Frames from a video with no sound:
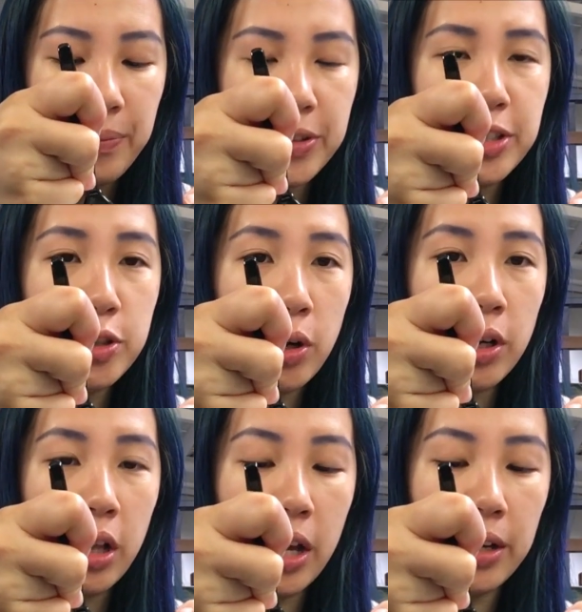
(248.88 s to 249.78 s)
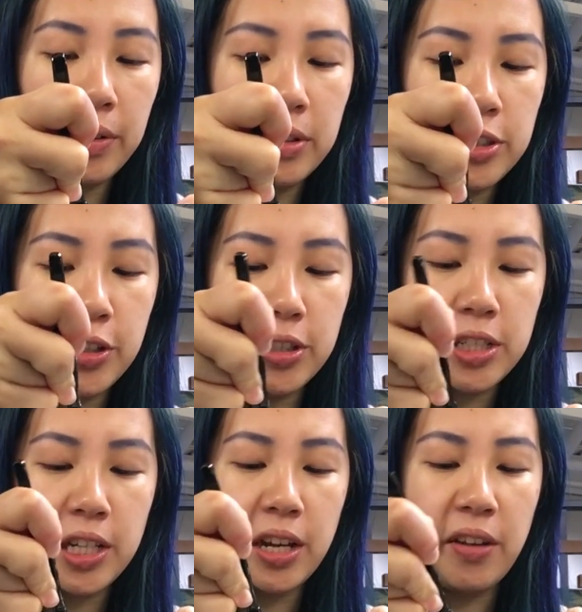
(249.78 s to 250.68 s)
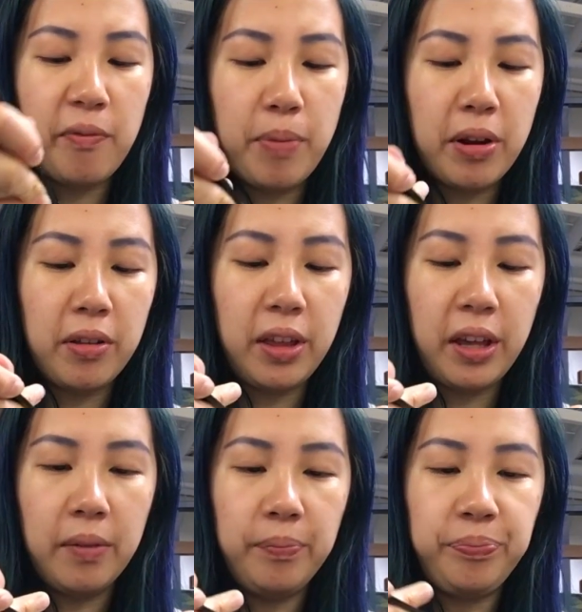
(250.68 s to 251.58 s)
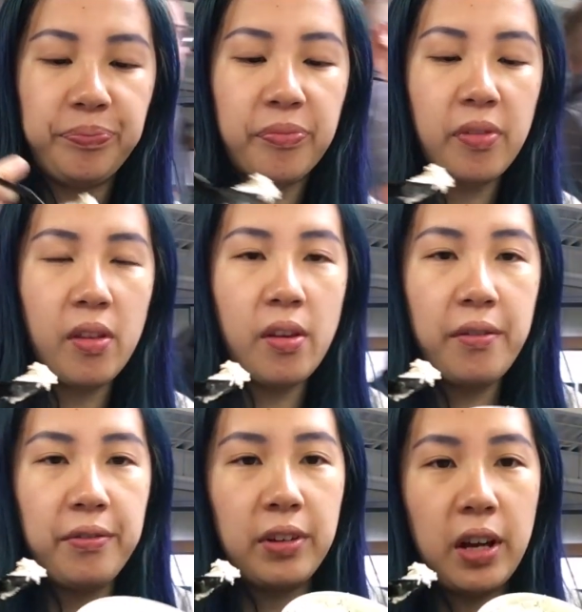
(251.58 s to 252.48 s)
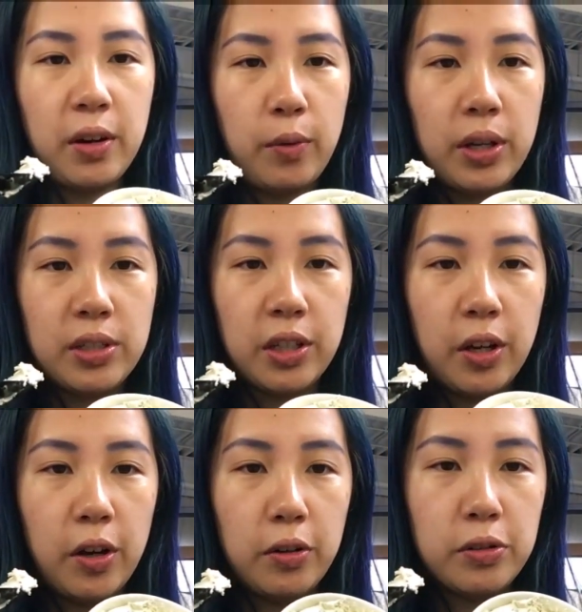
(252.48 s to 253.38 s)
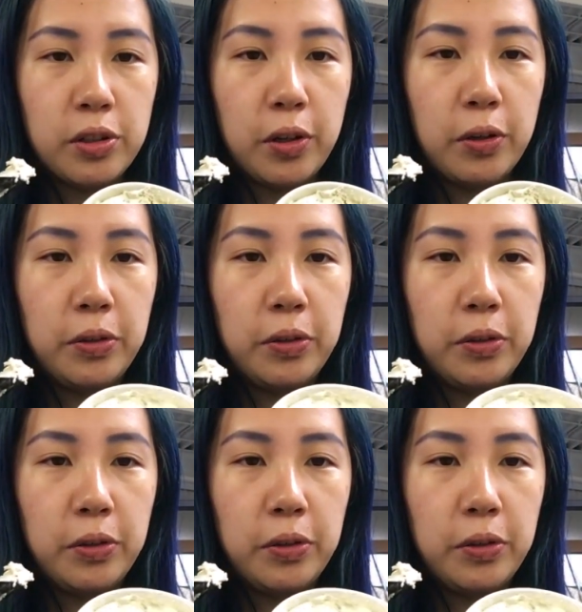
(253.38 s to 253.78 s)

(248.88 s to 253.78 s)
this is quite a lot. You can see I barely got a ways to go, so